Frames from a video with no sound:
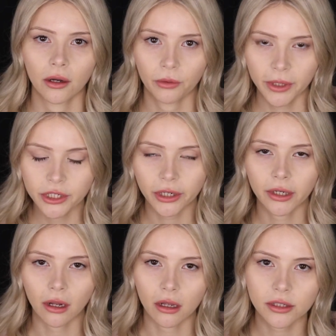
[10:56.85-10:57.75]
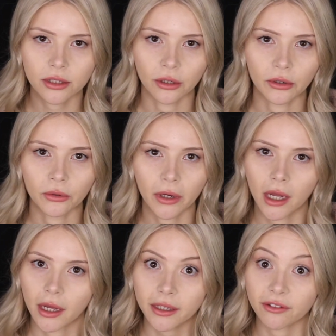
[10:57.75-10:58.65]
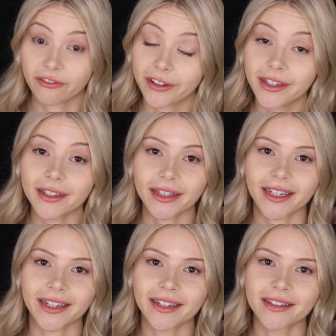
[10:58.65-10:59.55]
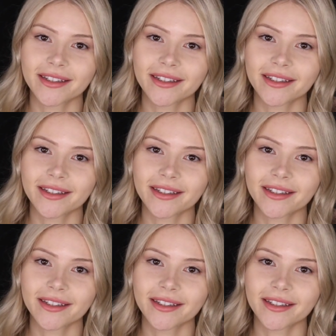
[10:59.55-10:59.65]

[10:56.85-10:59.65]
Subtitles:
Richard also conveniently